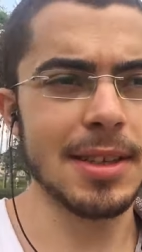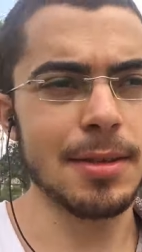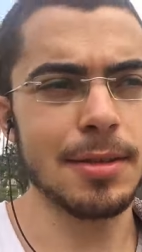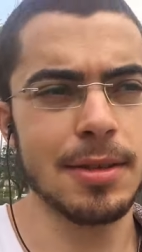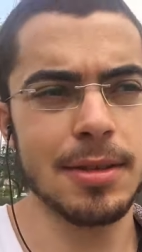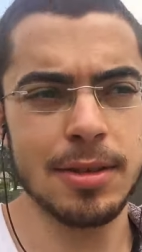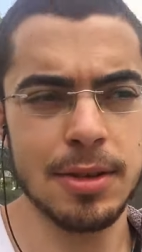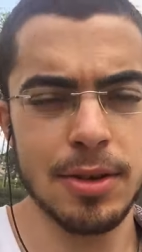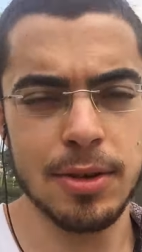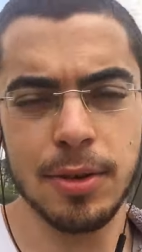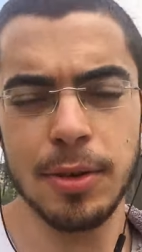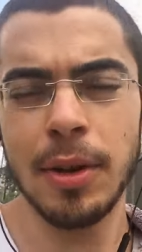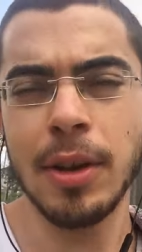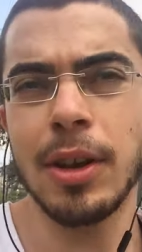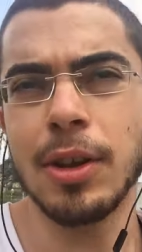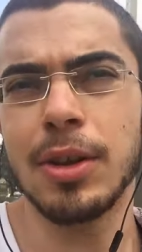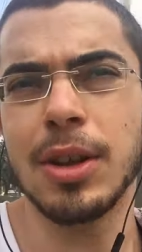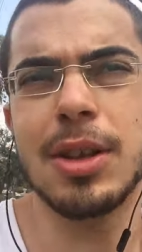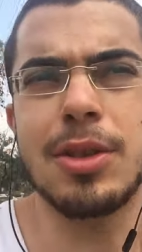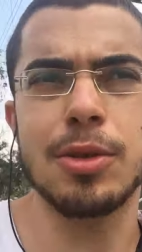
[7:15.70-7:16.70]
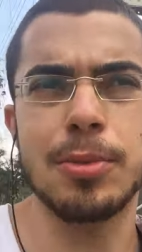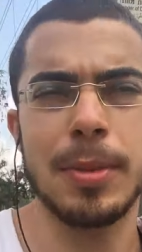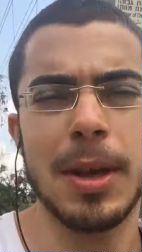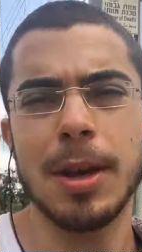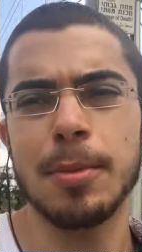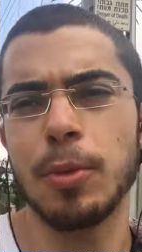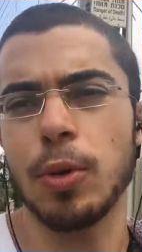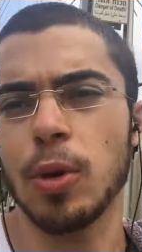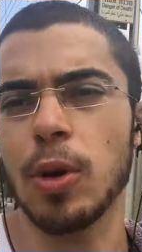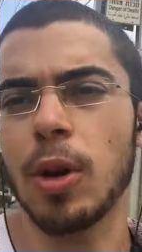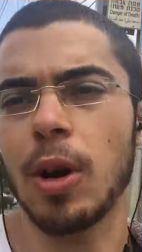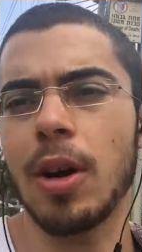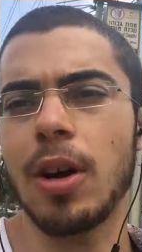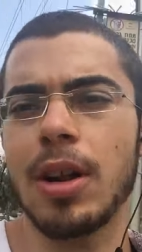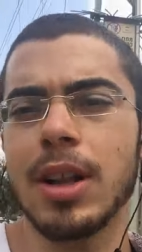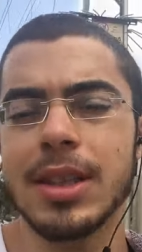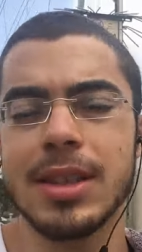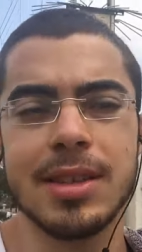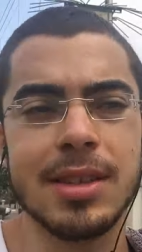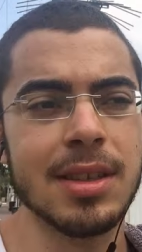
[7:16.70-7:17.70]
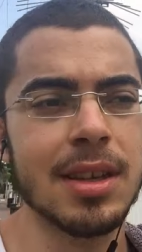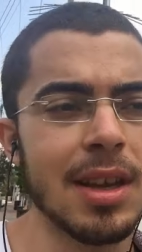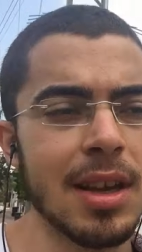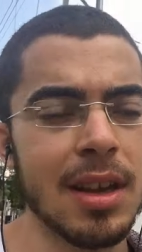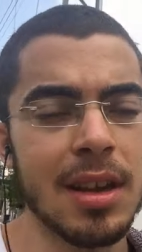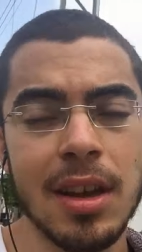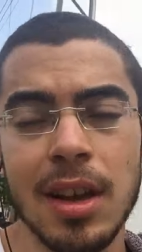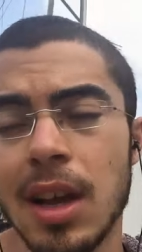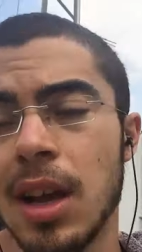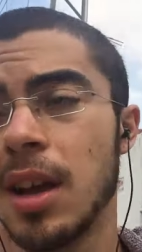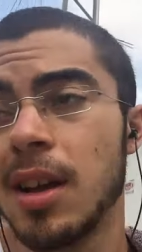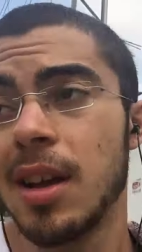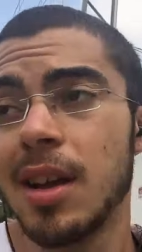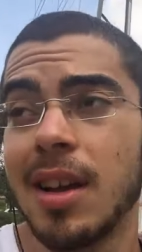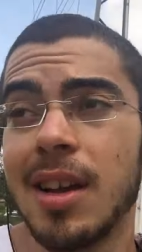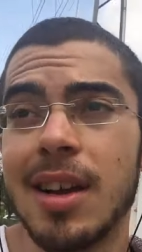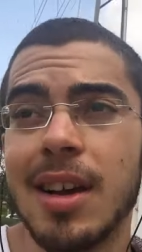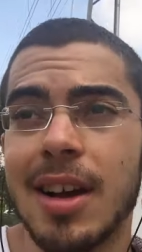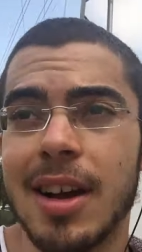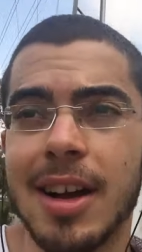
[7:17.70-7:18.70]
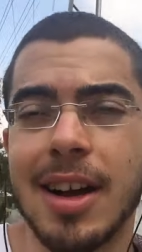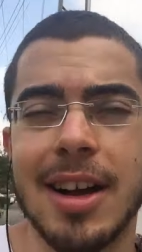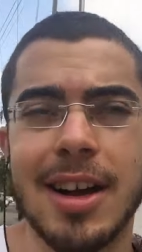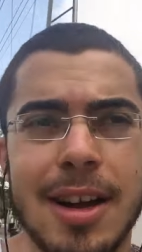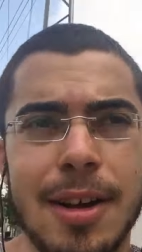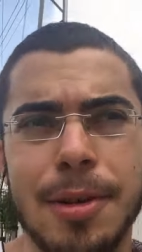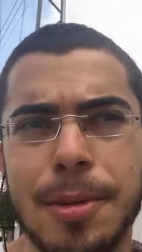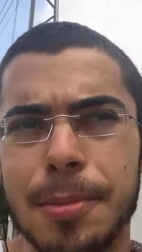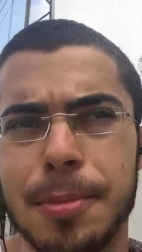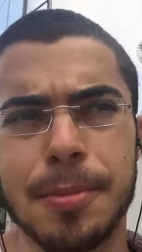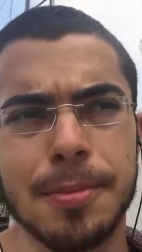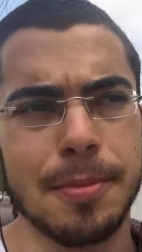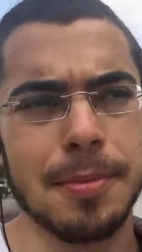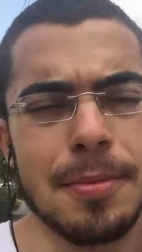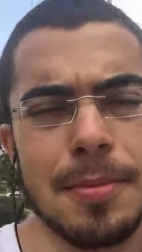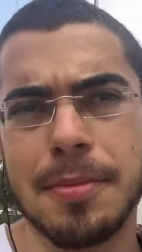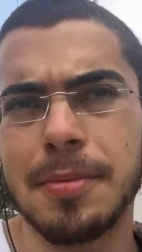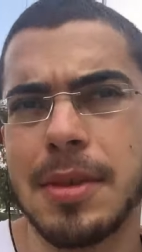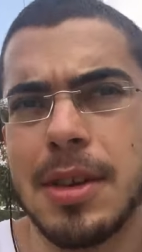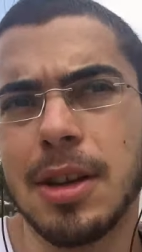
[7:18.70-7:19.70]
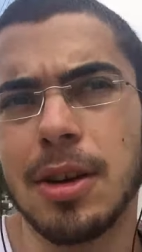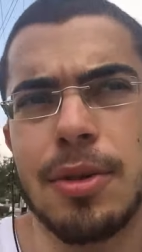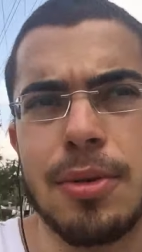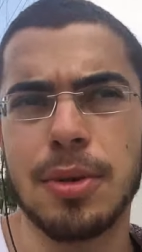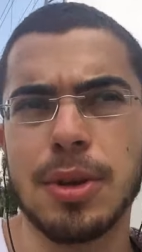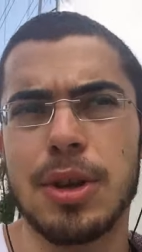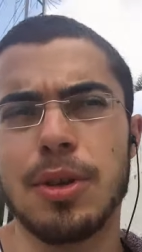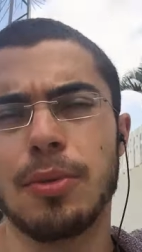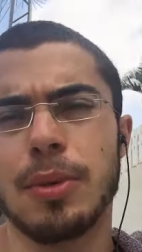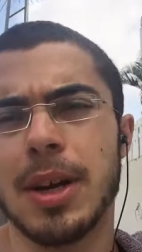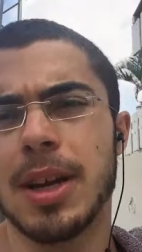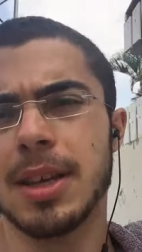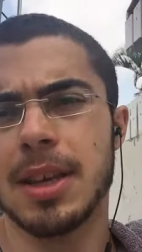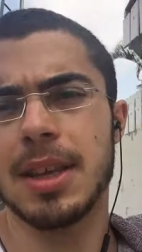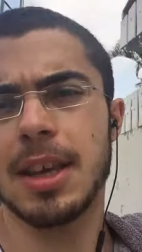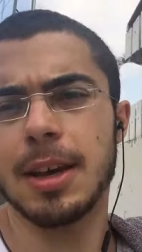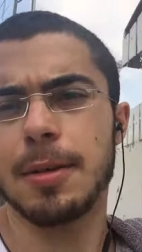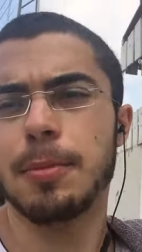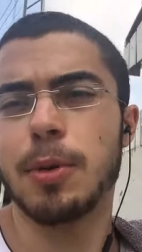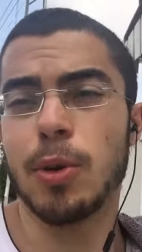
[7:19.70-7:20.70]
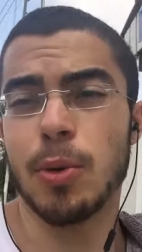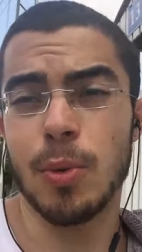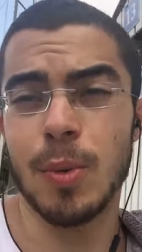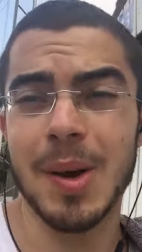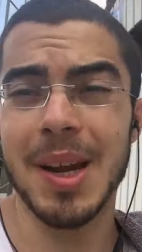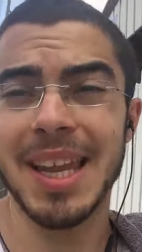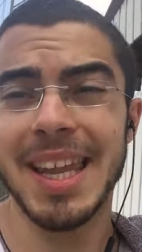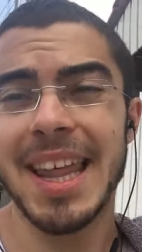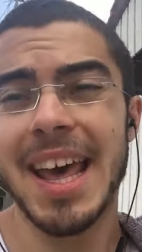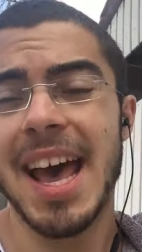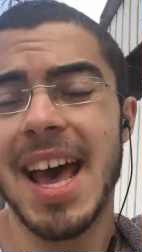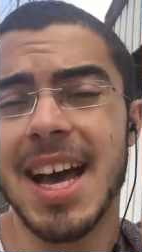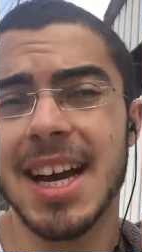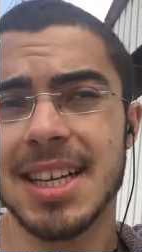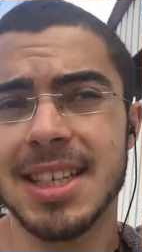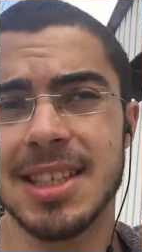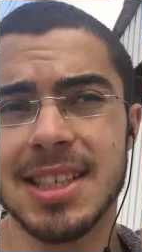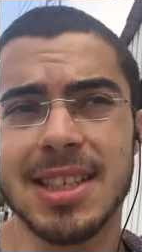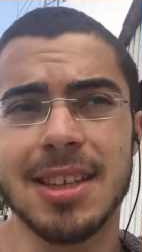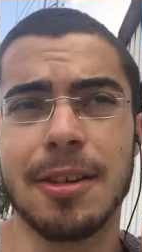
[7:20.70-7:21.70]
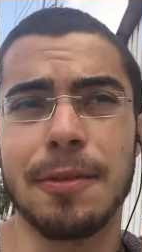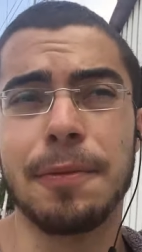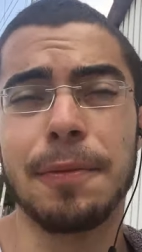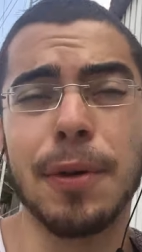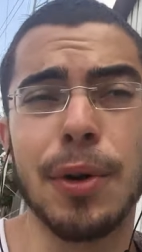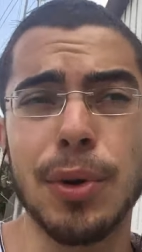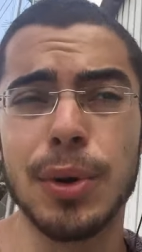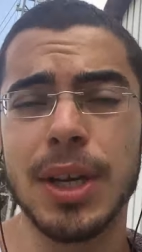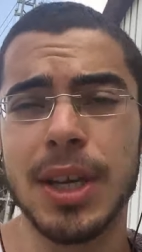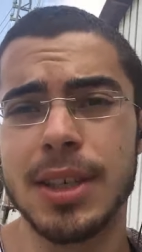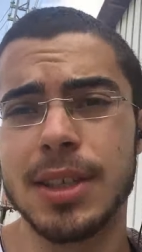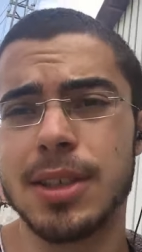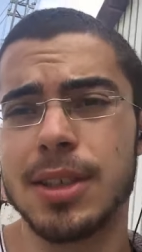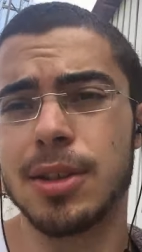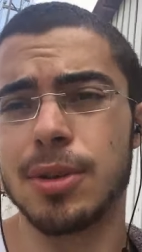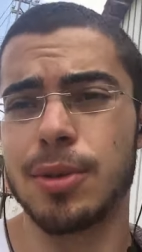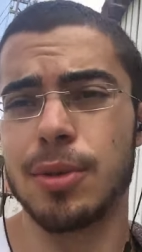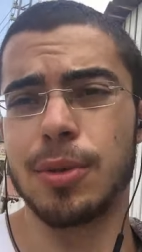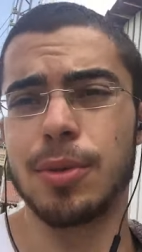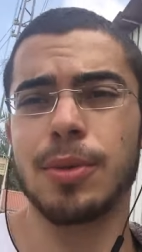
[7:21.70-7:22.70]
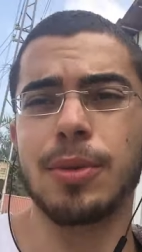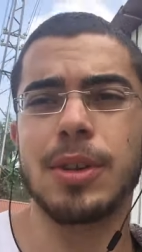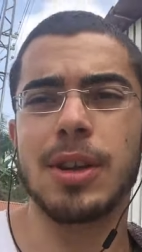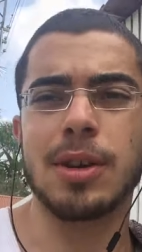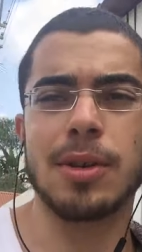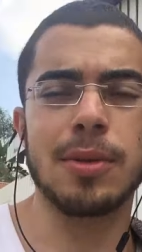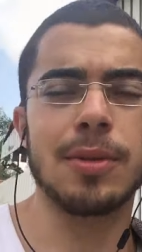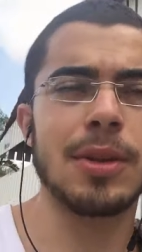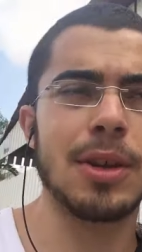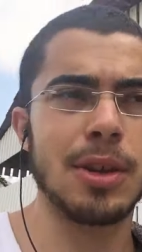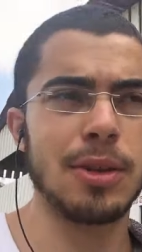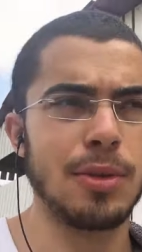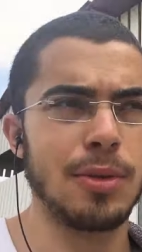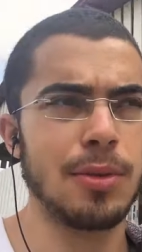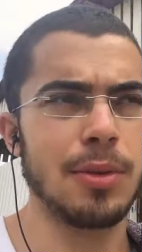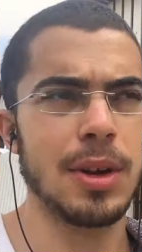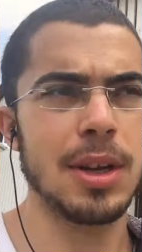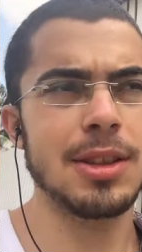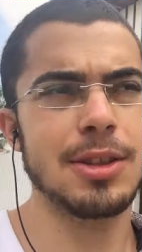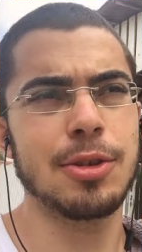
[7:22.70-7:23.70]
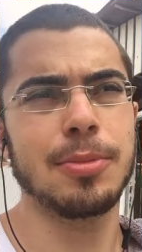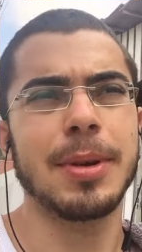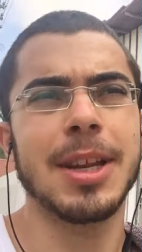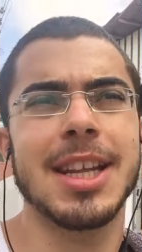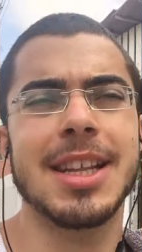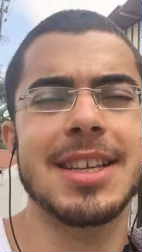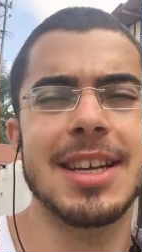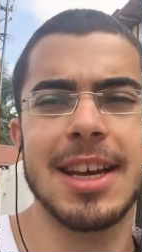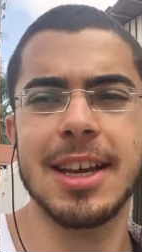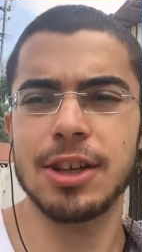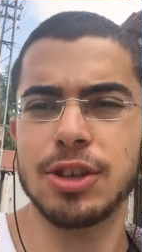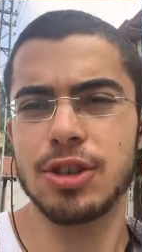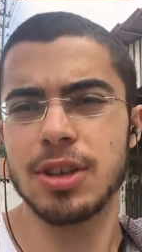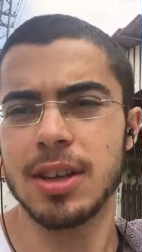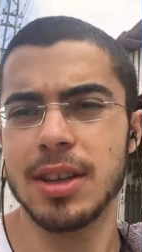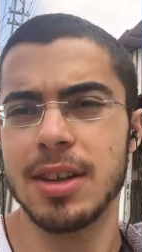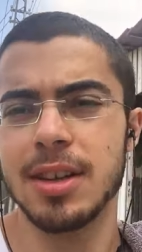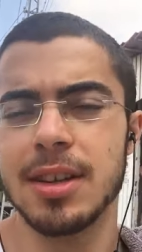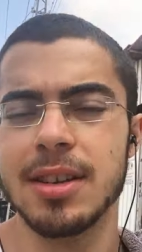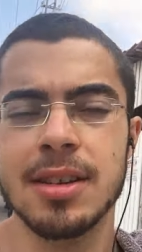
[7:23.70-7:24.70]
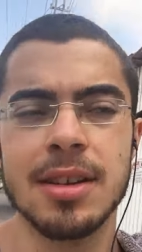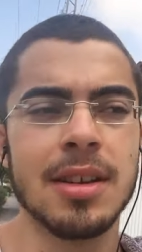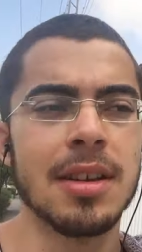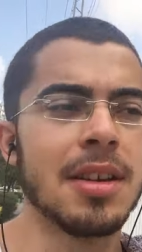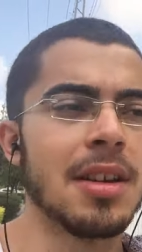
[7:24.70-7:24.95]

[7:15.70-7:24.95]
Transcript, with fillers: and, you know, you need to make more calls. You know, you want to get more relaxed and focused, so, you know, you're into meditation.